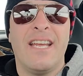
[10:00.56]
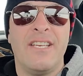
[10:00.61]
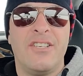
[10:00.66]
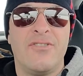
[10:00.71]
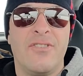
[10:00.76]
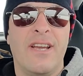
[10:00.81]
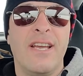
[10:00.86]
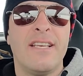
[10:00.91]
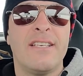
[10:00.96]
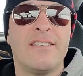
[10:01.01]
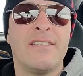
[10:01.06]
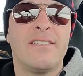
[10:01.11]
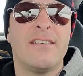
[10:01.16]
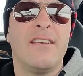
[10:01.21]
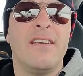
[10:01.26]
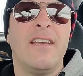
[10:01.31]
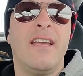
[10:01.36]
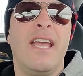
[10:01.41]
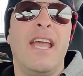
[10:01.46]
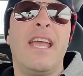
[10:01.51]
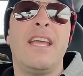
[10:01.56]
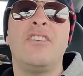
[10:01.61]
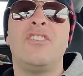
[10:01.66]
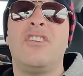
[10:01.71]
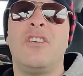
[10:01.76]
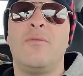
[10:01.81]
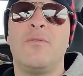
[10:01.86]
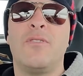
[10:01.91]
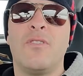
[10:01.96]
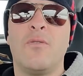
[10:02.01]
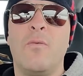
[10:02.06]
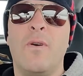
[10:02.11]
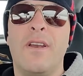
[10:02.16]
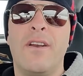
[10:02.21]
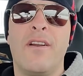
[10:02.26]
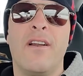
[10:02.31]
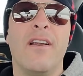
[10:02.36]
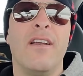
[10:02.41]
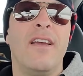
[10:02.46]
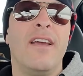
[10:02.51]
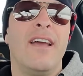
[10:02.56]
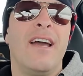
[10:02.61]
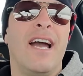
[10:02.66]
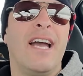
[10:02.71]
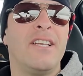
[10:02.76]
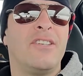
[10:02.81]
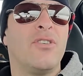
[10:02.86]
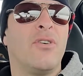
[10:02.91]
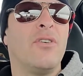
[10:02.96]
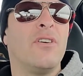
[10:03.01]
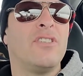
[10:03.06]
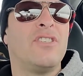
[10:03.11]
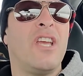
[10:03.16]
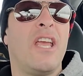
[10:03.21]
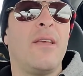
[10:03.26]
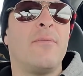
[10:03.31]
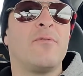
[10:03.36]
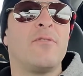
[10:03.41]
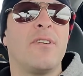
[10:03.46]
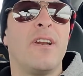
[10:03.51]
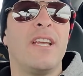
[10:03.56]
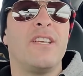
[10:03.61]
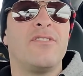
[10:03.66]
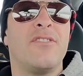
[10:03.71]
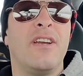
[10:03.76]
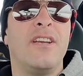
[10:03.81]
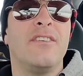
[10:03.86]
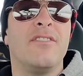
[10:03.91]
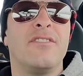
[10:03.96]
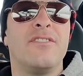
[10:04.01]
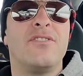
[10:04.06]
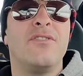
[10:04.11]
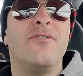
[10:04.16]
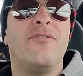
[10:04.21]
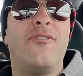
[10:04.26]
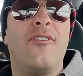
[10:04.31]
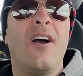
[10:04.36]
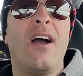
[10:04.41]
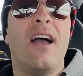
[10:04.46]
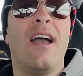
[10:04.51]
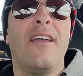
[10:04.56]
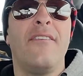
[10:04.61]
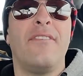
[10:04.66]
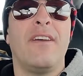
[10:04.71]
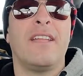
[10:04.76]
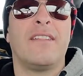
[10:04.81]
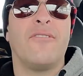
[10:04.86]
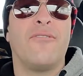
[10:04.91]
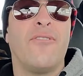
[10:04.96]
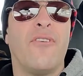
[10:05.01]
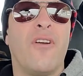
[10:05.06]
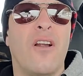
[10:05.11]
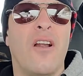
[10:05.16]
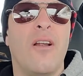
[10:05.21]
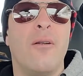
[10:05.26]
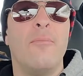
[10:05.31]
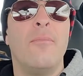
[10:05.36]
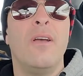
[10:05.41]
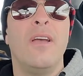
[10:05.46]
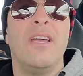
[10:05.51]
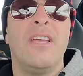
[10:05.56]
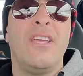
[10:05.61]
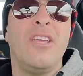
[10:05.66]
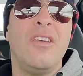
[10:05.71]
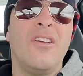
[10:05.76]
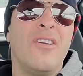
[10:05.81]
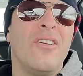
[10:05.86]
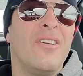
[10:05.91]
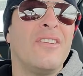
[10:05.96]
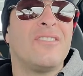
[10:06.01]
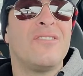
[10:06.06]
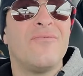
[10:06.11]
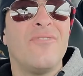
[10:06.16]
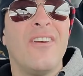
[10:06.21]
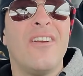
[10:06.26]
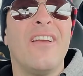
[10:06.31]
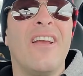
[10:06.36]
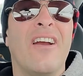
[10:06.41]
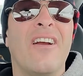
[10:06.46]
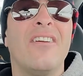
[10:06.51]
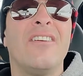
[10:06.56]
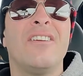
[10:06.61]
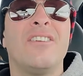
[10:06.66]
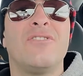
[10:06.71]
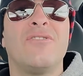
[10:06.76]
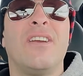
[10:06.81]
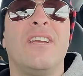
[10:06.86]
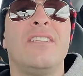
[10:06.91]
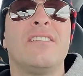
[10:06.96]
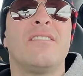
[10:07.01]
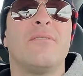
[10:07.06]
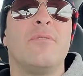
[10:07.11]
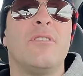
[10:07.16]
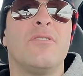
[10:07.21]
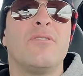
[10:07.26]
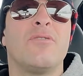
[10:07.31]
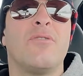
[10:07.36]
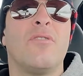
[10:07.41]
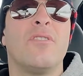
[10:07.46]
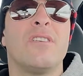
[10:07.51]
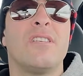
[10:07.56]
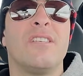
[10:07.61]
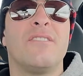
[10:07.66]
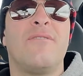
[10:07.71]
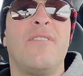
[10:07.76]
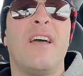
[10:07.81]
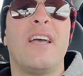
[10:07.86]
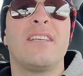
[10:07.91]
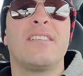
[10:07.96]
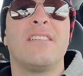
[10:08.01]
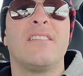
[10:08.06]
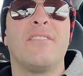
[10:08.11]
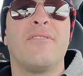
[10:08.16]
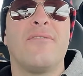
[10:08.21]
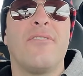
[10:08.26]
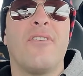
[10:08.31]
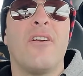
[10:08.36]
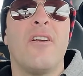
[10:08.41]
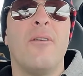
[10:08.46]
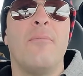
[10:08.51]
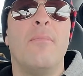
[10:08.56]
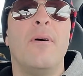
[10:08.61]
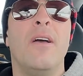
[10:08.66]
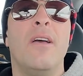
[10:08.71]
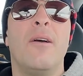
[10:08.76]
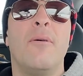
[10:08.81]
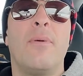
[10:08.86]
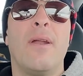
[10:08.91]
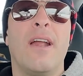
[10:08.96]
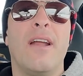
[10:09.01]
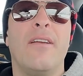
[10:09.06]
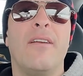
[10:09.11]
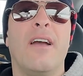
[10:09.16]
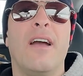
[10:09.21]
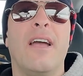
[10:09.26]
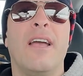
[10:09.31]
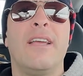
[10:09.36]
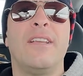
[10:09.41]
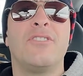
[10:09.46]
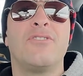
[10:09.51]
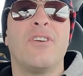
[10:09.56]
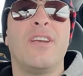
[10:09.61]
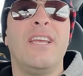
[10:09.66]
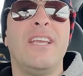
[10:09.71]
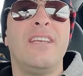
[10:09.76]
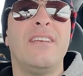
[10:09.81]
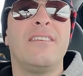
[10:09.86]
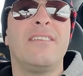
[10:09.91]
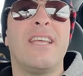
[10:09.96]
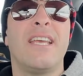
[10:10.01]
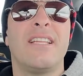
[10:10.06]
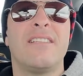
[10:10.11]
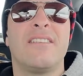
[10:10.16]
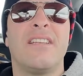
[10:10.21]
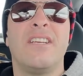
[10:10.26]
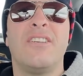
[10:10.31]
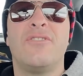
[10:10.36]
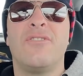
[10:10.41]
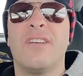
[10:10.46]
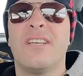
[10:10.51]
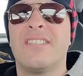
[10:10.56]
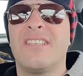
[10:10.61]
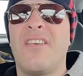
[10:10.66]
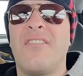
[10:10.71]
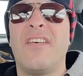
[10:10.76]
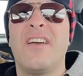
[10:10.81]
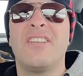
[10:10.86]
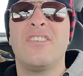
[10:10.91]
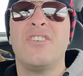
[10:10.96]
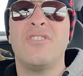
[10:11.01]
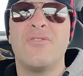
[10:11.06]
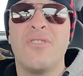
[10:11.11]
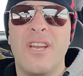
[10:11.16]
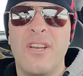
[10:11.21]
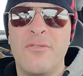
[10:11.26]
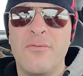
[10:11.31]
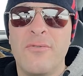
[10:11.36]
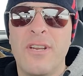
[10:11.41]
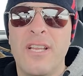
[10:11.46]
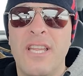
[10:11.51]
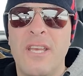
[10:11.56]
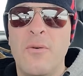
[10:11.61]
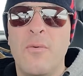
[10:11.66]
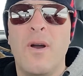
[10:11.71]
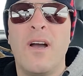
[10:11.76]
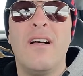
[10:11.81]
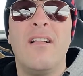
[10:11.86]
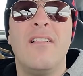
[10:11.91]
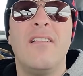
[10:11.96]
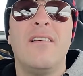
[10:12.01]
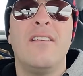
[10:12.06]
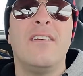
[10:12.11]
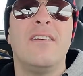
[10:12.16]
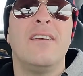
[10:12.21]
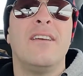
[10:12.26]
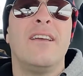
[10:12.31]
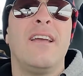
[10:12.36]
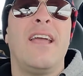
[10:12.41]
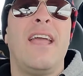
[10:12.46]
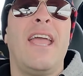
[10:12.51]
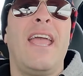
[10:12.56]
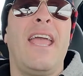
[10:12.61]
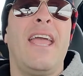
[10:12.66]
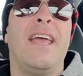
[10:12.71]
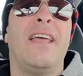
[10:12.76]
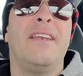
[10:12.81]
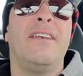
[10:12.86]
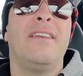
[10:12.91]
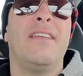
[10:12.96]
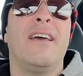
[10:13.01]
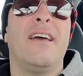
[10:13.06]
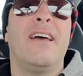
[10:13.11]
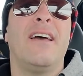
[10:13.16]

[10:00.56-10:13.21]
Tricks, and she was a winner. I told James when I trained her in 2.5 at the firm, you know, it's very hard to train some of those horses fast at the firm, but I trained Tanzanite Tricks. I thought she trained really well, and